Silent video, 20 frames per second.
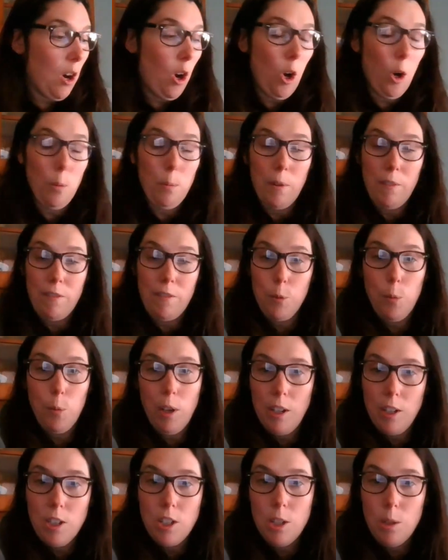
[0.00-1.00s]
at home if you
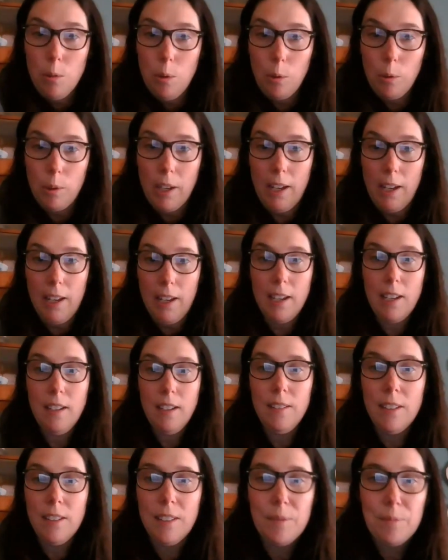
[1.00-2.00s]
want to,
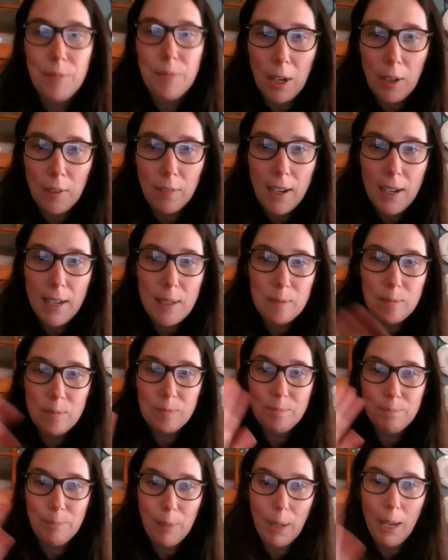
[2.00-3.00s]
okay? All
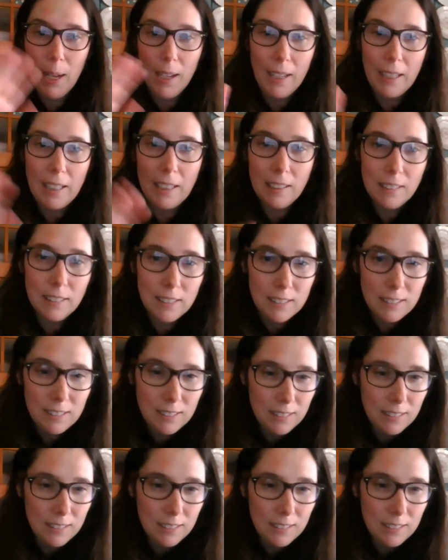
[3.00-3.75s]
right. Bye.